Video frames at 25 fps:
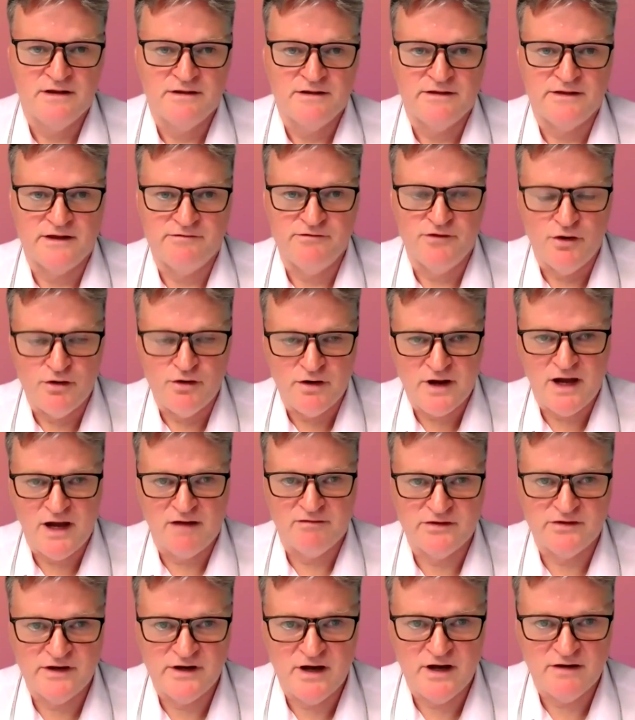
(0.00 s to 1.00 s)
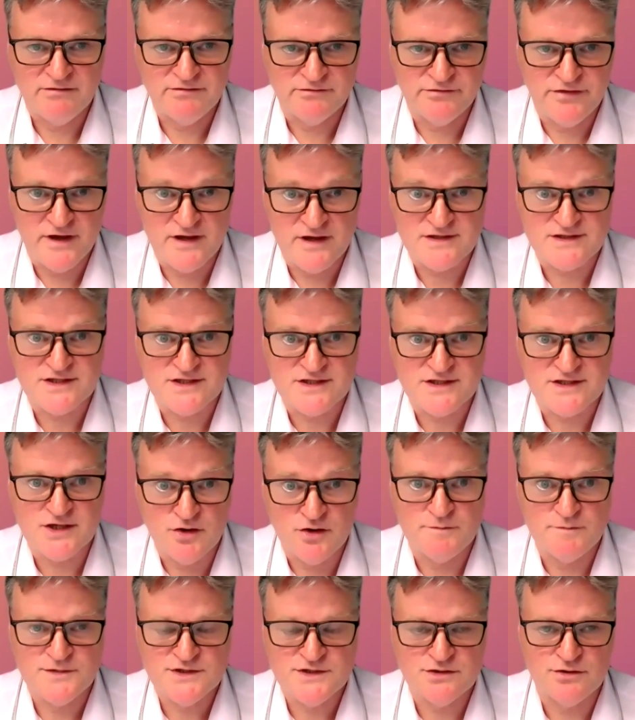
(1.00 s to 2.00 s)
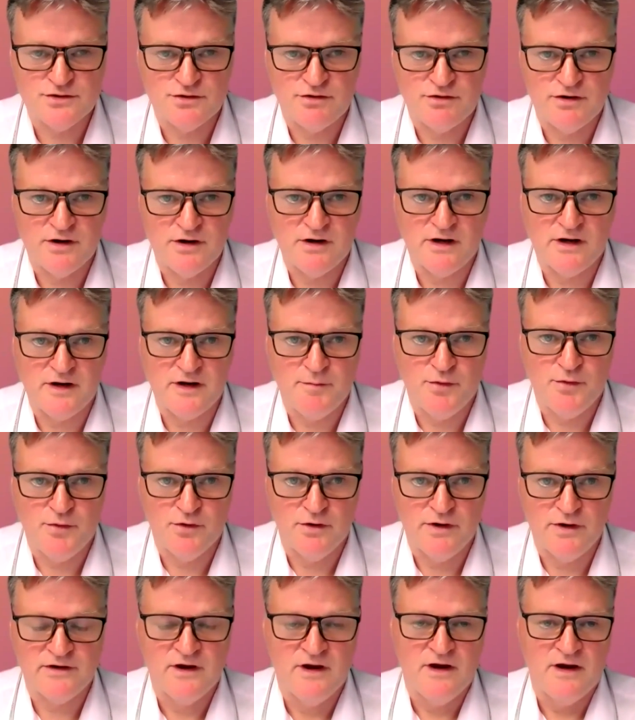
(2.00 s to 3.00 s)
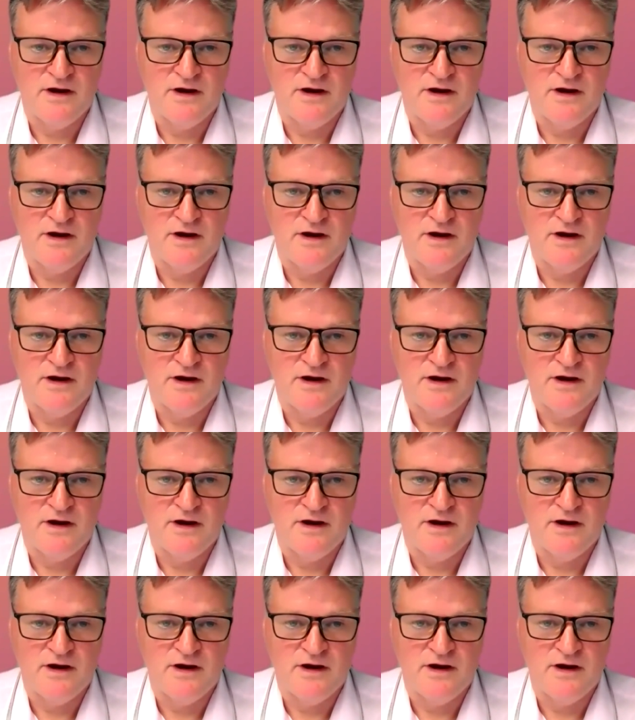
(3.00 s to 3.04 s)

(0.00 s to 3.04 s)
they're not covered enough of their scopes, to your earlier point,